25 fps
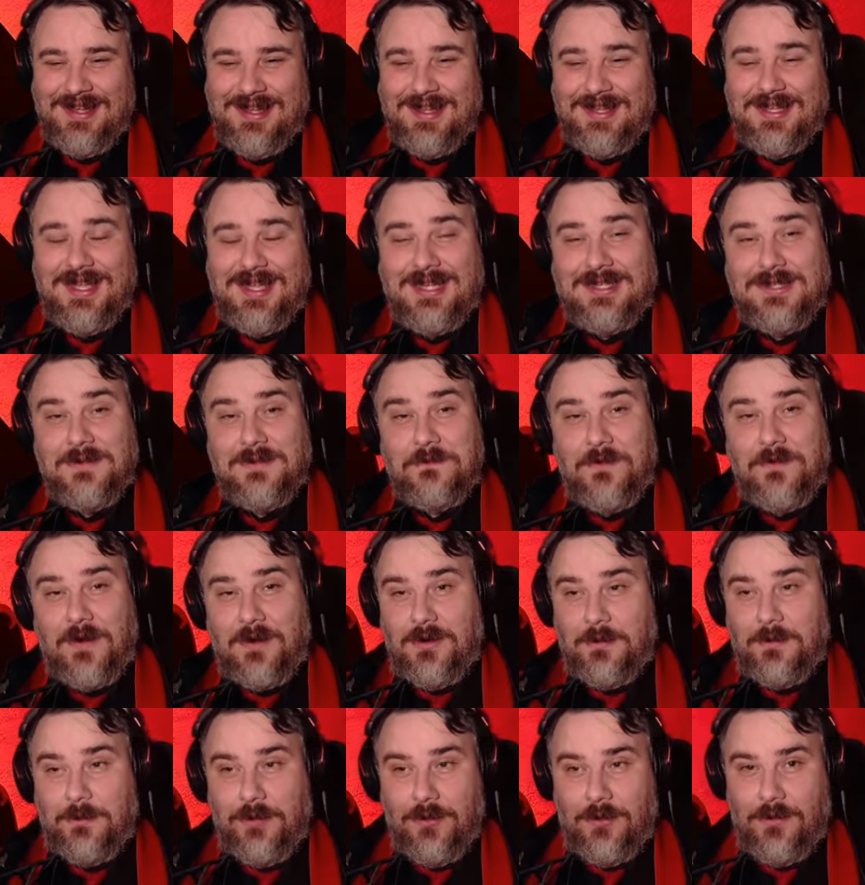That's a very
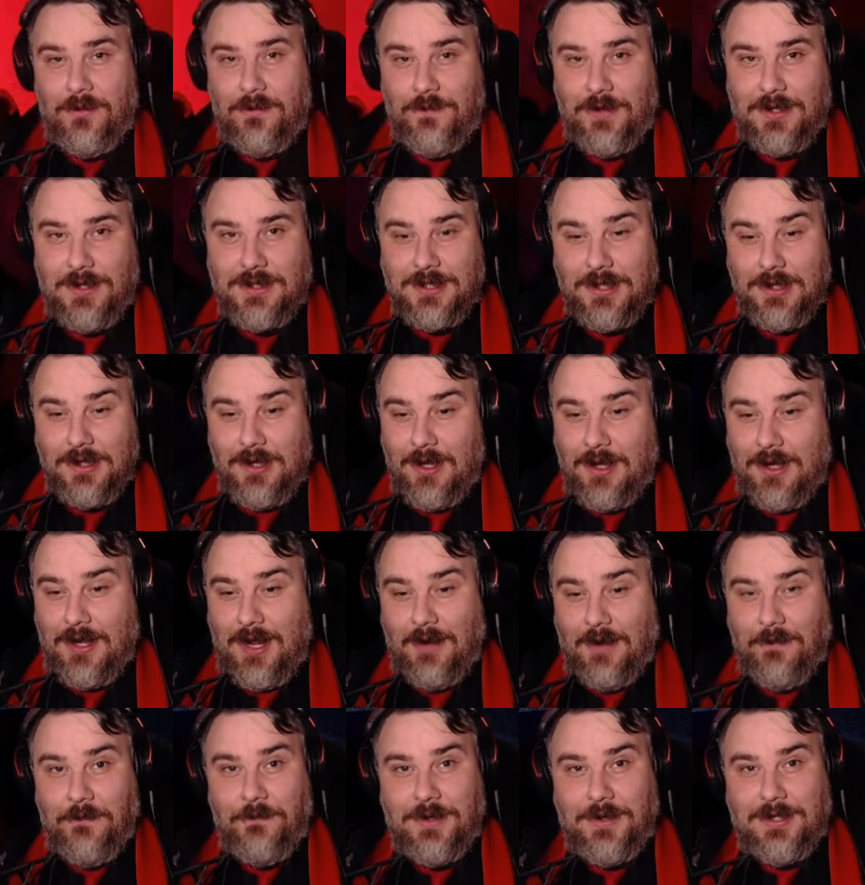important thing to learn.
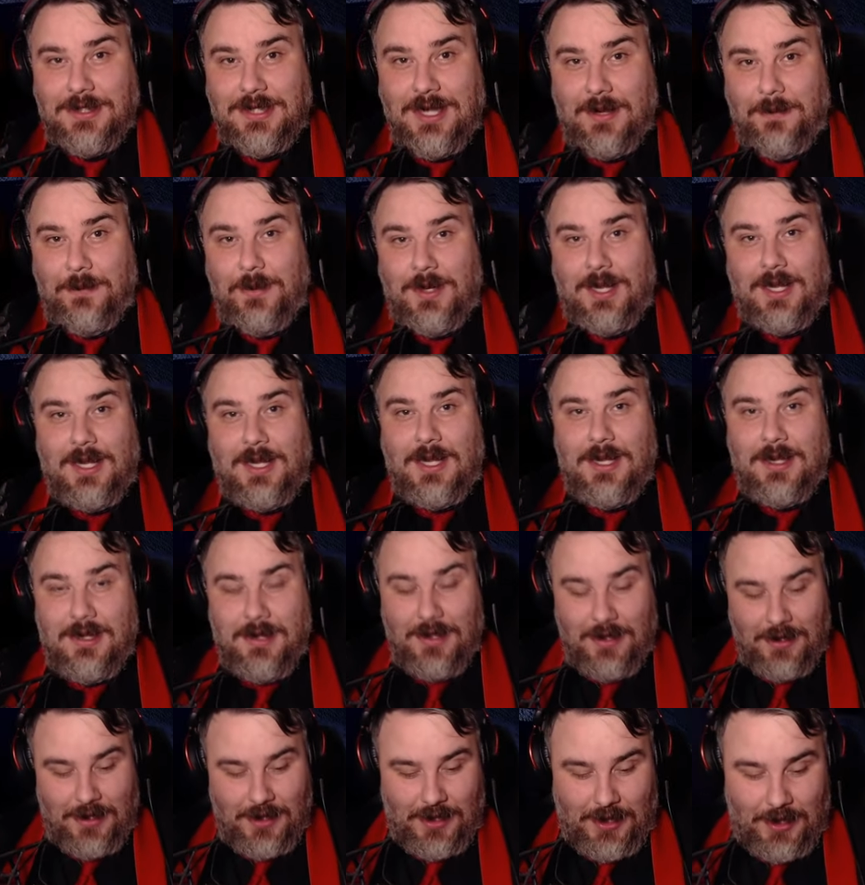Everything's happening
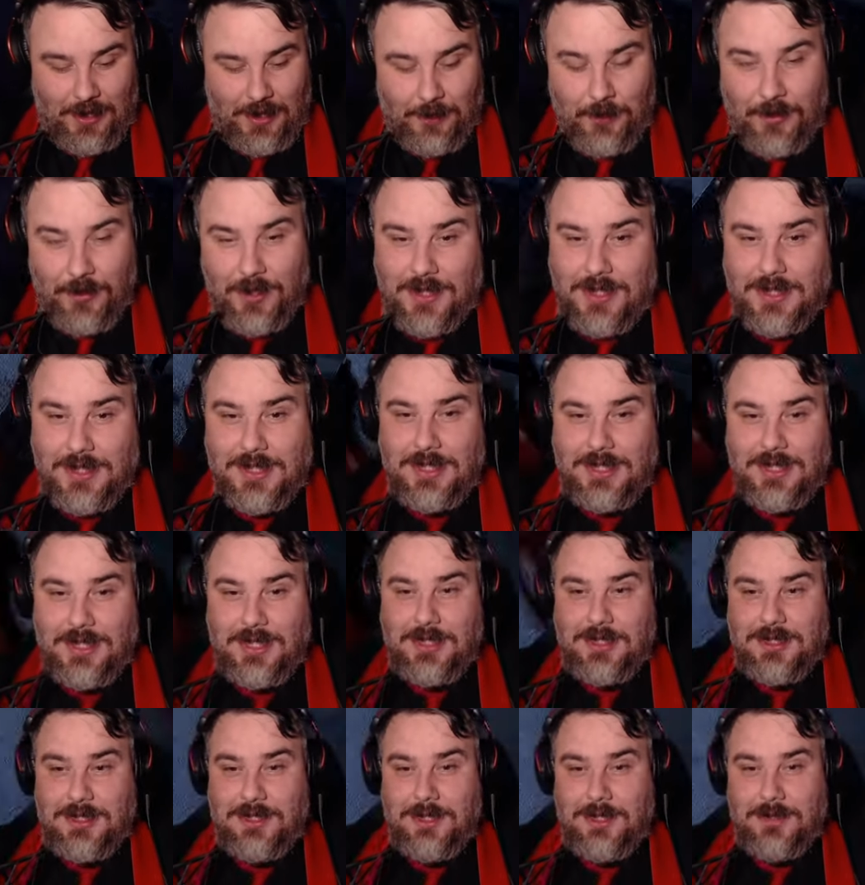that I wanted to
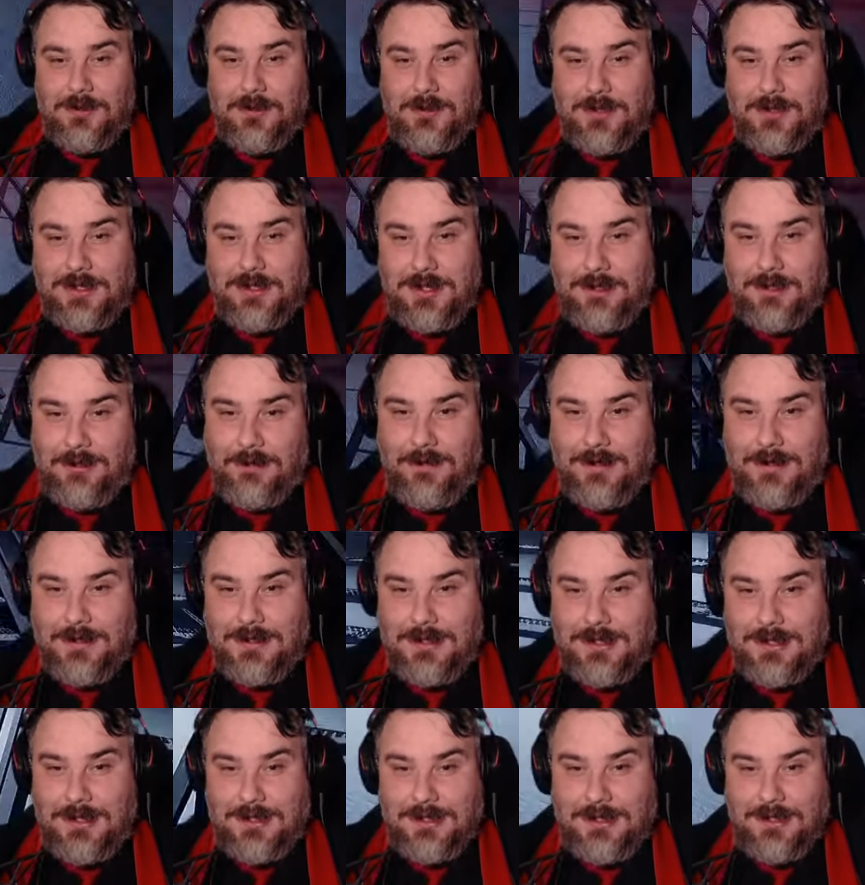teach you, which is
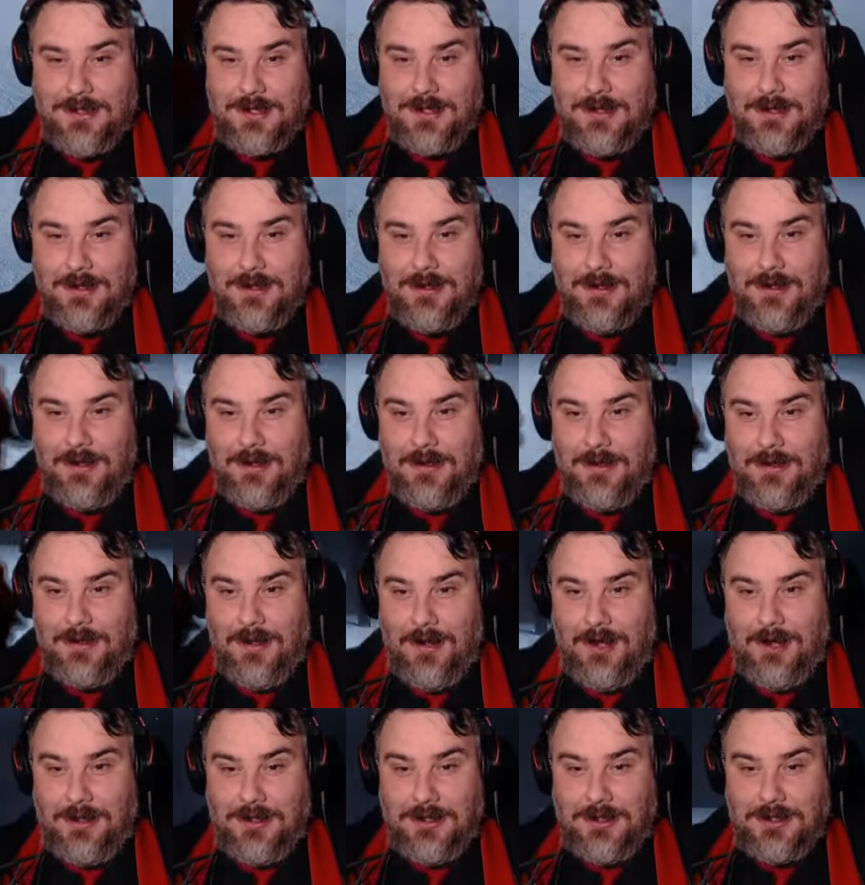fantastic.
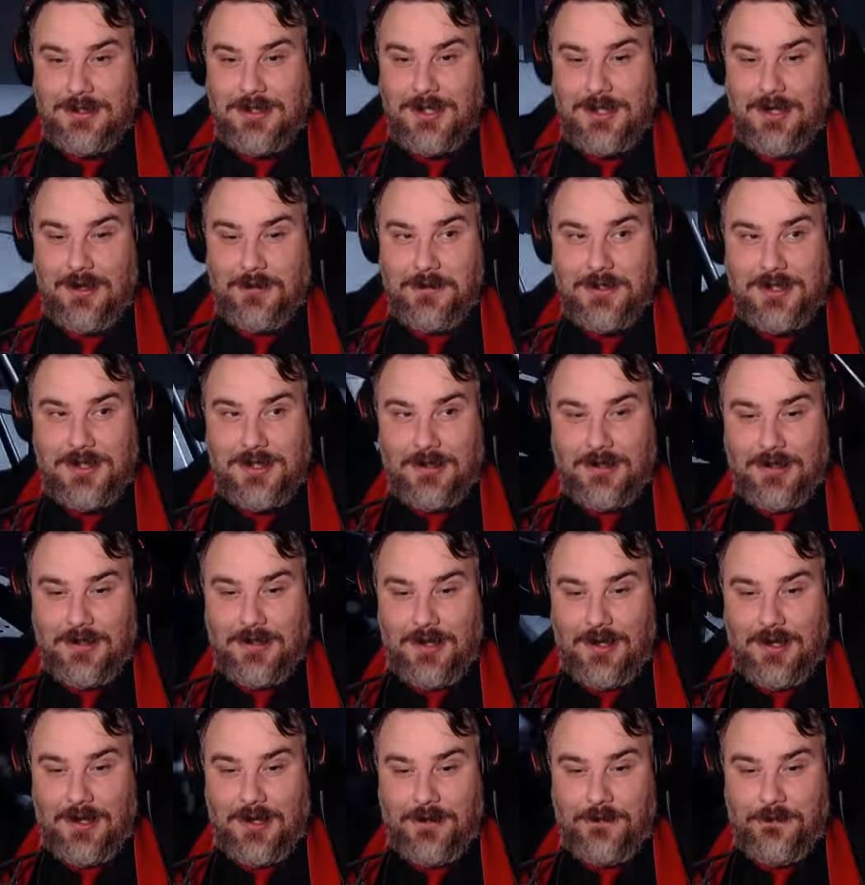As you can see, I'm still
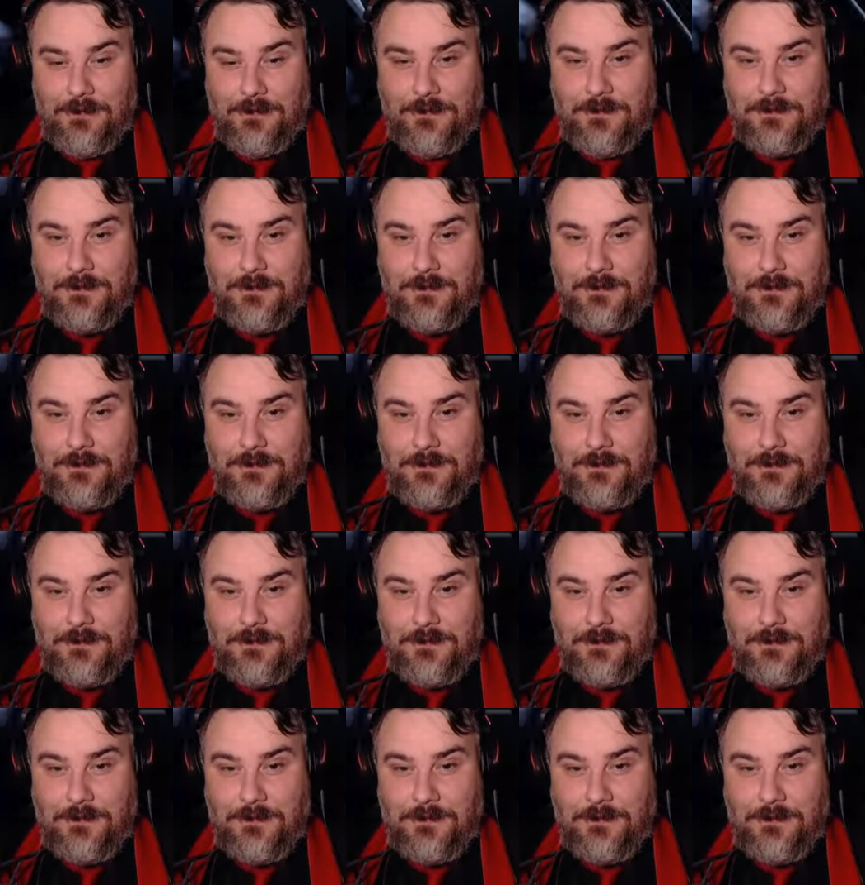alive.